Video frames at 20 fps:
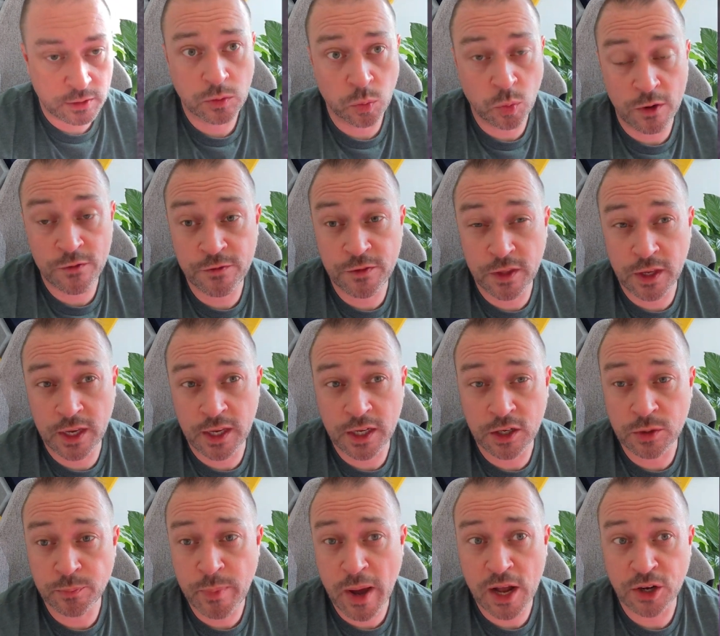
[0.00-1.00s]
with the
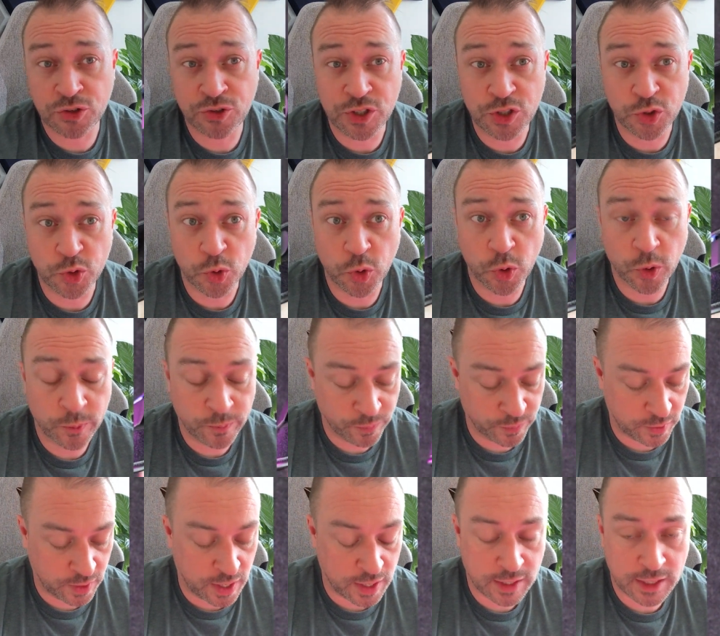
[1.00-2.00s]
battery door
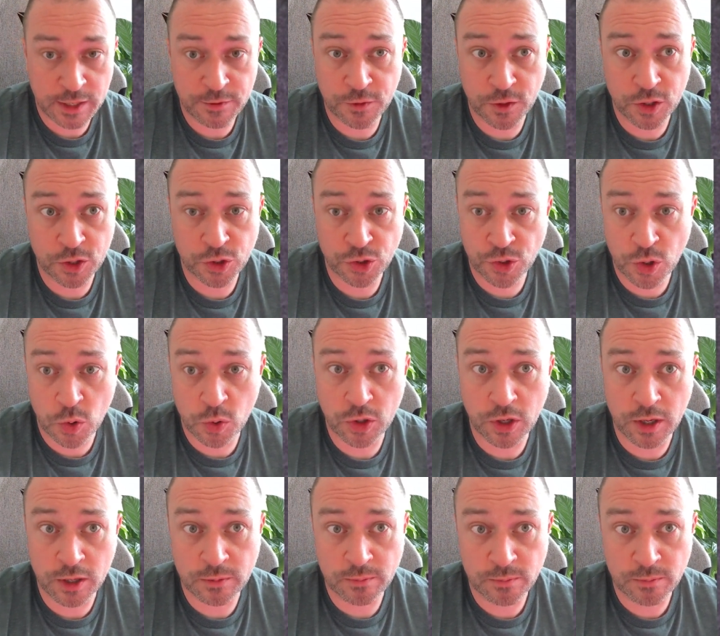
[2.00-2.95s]
and leave the controller